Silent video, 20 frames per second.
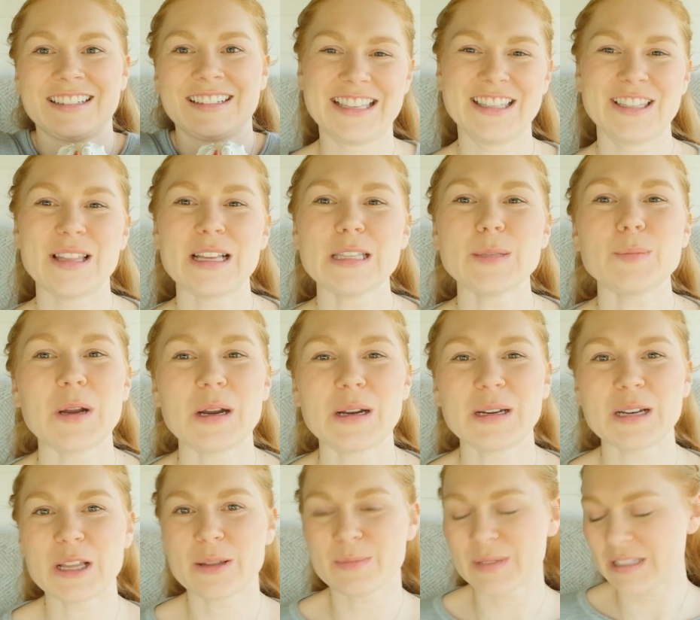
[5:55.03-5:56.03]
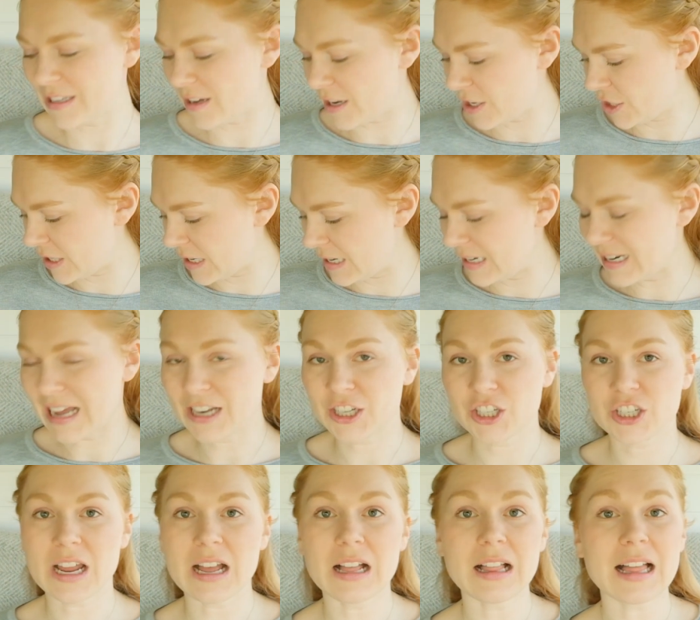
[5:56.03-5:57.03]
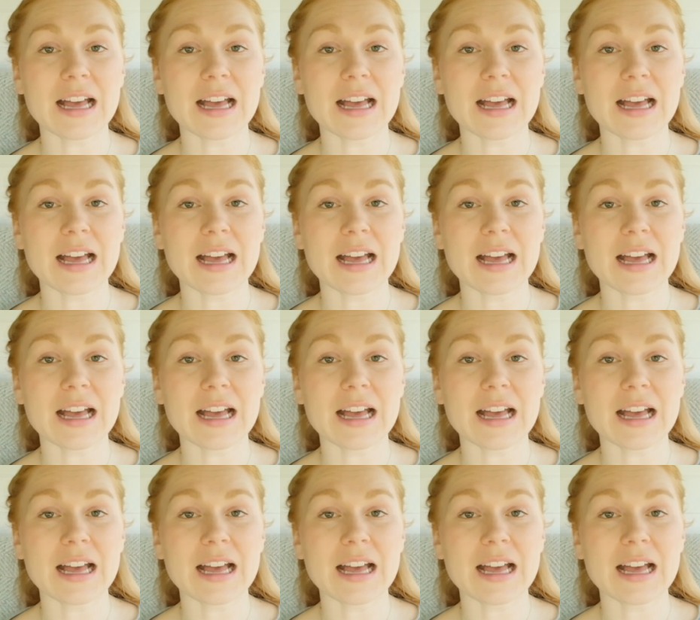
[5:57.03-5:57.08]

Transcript: So that's perineal massage in a nutshell.